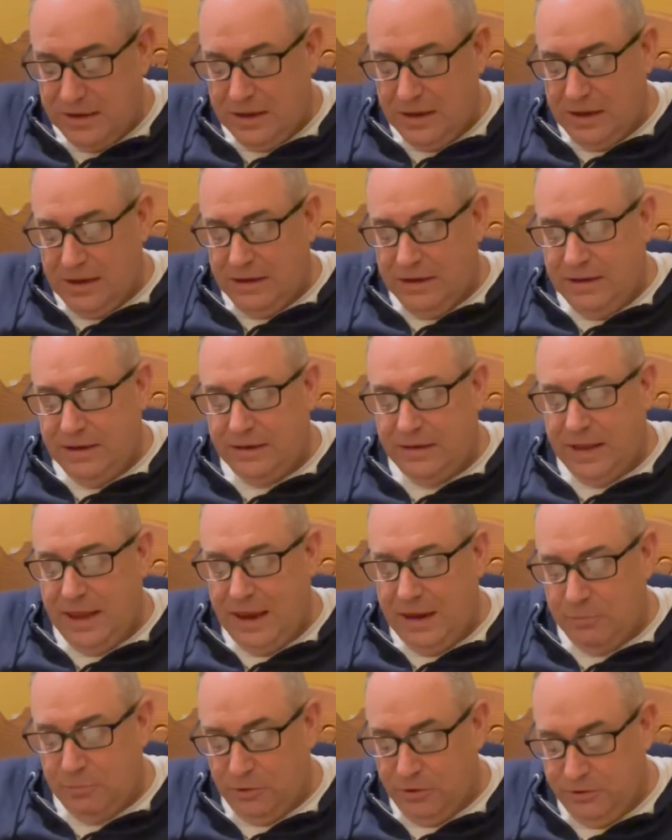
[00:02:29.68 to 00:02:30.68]
in the
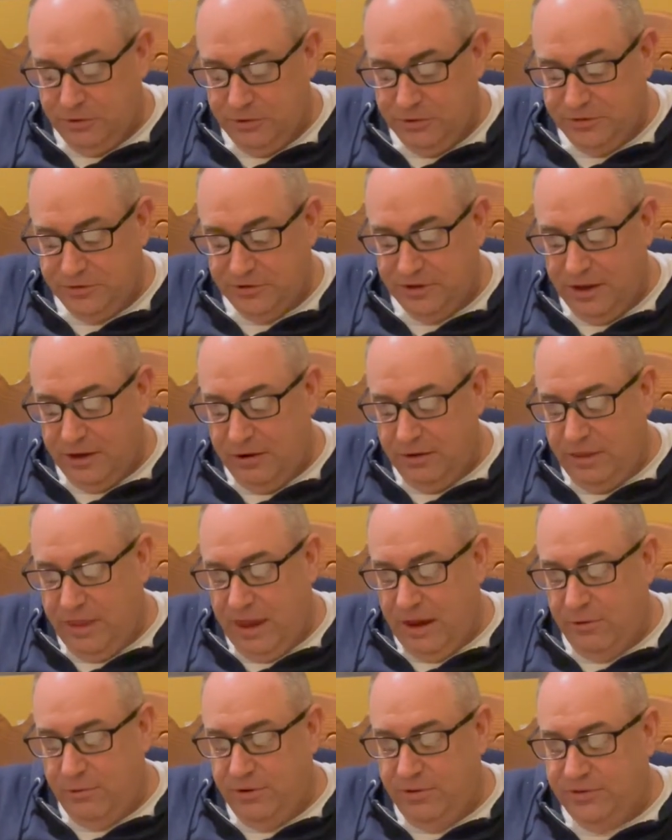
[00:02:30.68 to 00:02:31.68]
April newsletter.
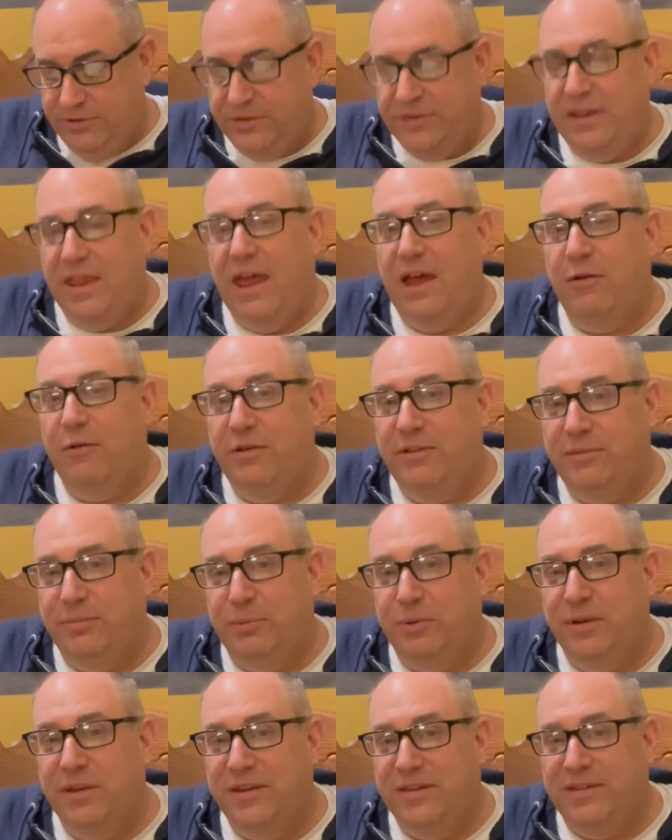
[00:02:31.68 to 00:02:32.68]
That was
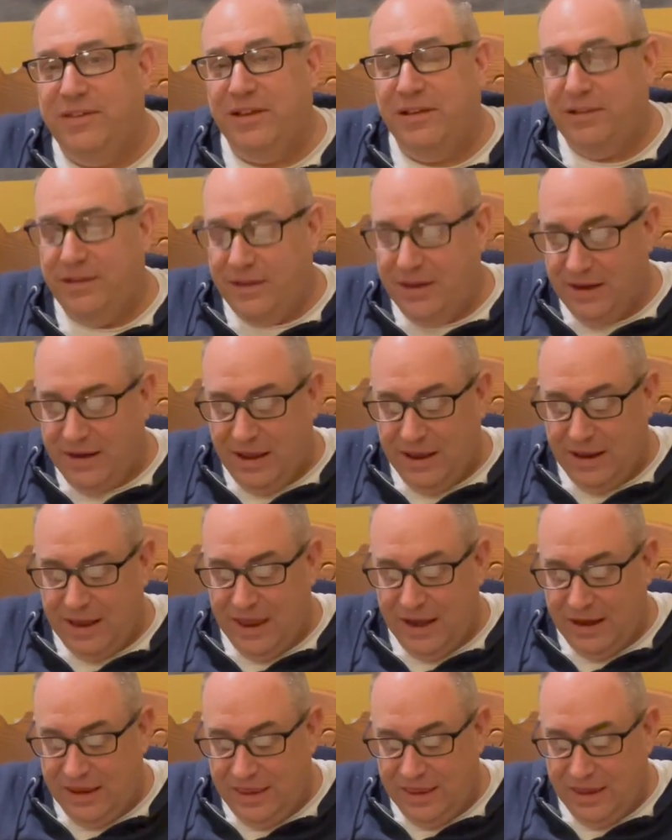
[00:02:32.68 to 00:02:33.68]
pretty silly, and I got a
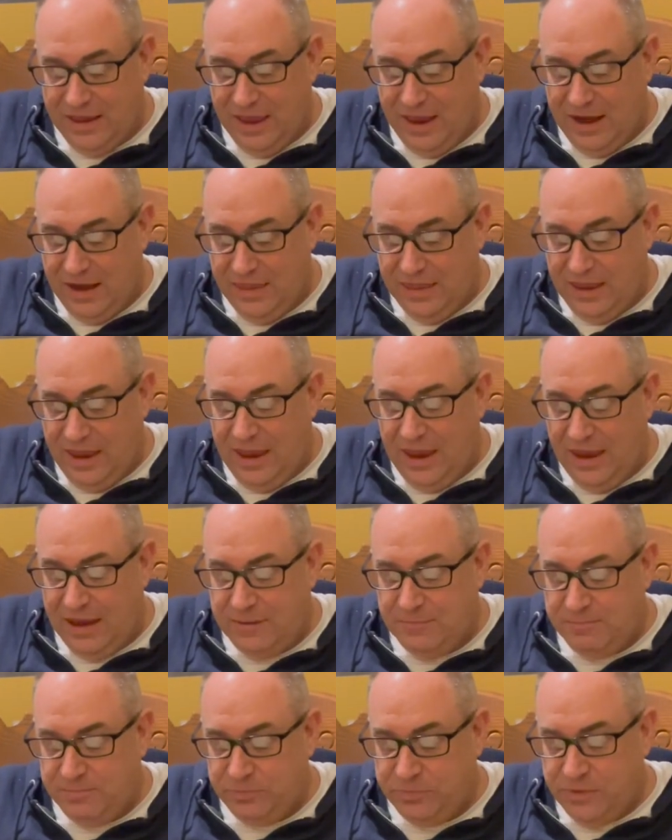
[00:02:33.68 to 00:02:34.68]
kick out of that.
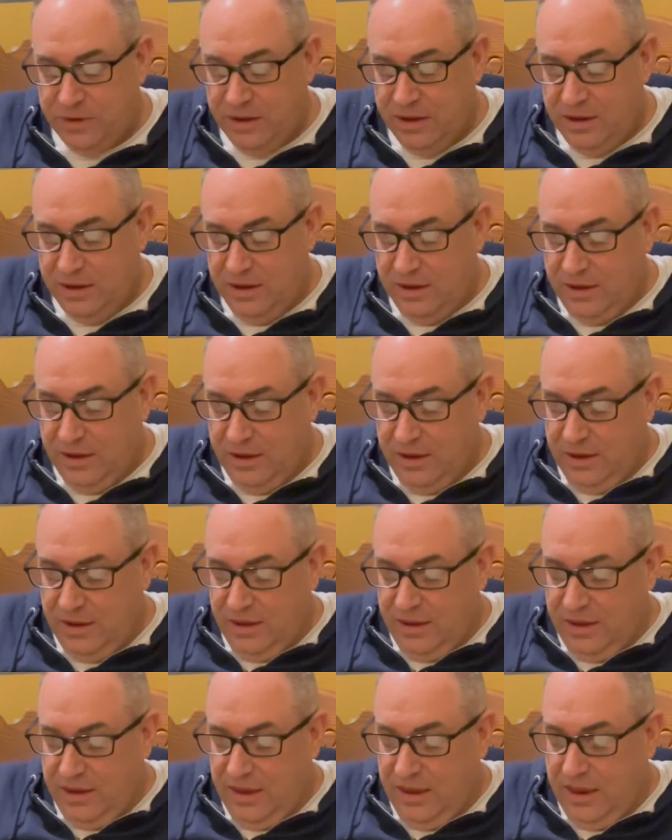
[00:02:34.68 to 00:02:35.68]

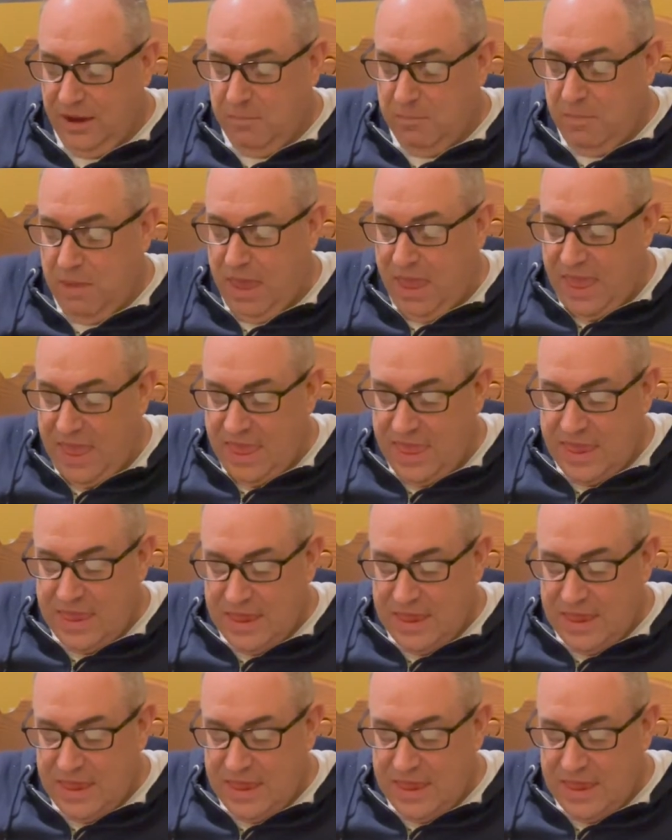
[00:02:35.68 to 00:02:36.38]
In May,